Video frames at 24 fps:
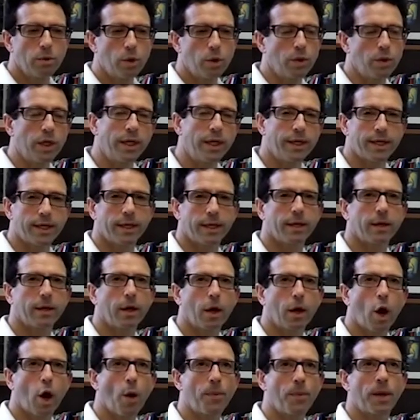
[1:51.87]
you need
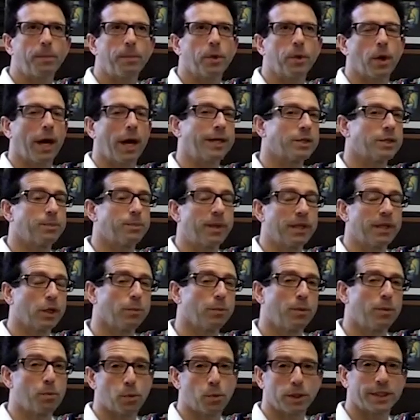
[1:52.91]
to open up your eyes to be a
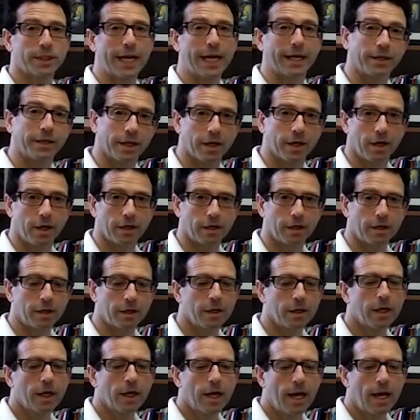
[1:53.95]
little bit more
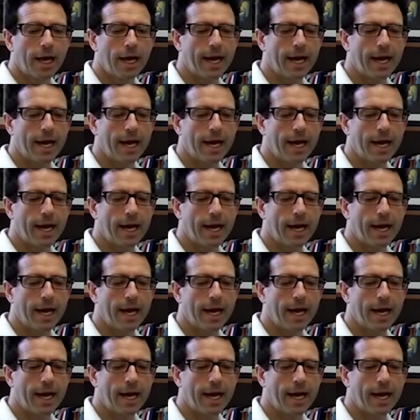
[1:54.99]
technicolor,